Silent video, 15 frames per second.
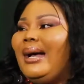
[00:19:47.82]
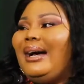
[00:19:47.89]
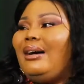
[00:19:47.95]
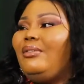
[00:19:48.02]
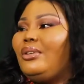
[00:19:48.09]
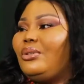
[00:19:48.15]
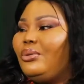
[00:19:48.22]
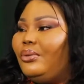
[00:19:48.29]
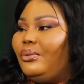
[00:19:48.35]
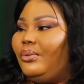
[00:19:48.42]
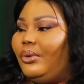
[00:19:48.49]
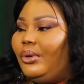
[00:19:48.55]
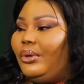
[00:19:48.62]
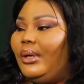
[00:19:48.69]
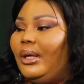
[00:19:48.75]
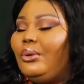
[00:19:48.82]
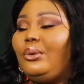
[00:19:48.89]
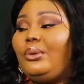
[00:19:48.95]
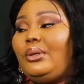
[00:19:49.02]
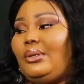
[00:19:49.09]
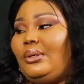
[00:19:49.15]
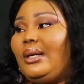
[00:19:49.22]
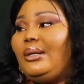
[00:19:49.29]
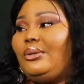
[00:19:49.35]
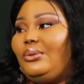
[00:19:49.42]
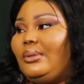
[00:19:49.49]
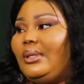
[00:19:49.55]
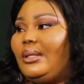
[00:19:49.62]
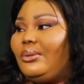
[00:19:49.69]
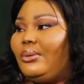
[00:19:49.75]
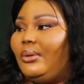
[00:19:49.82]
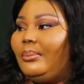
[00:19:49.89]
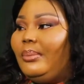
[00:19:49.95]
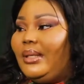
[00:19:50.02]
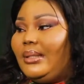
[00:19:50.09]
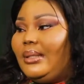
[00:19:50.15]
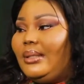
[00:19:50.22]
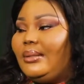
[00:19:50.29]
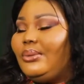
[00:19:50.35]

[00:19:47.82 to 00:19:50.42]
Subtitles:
I have a song for you. I know you can do that song better.